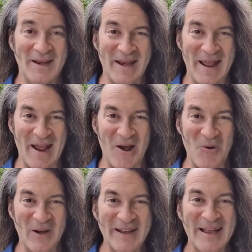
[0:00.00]

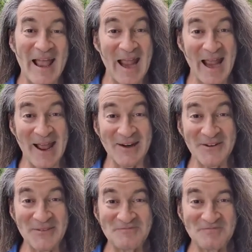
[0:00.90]
now.
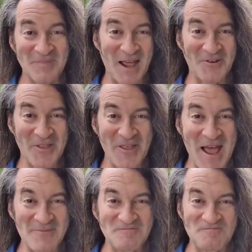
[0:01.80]
And not only
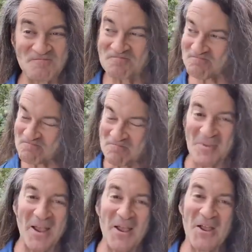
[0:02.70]
that,
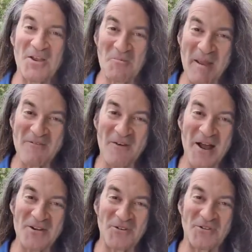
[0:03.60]
you may
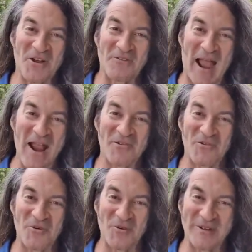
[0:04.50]
find yourself
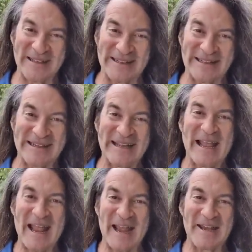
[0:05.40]
actually
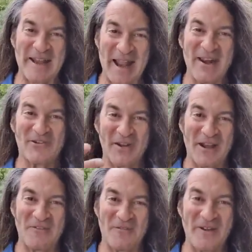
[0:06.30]
engaging
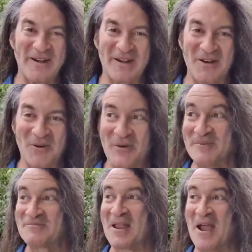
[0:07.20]
in video
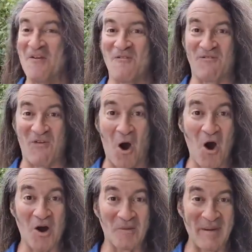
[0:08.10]

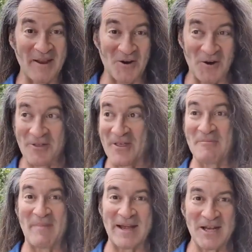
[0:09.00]
far better
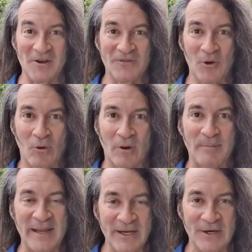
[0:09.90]
than many of your
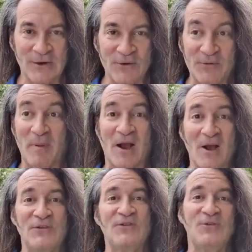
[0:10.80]
peers
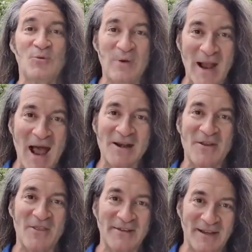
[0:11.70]
because you got
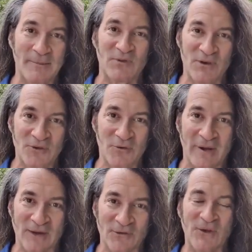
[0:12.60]
the tips and
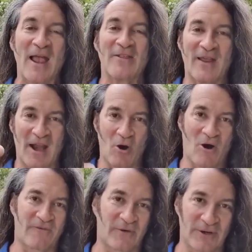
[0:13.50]
tricks that I
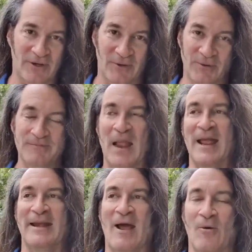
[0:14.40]
offer you.
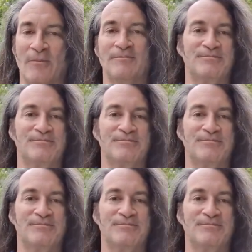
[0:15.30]
Now,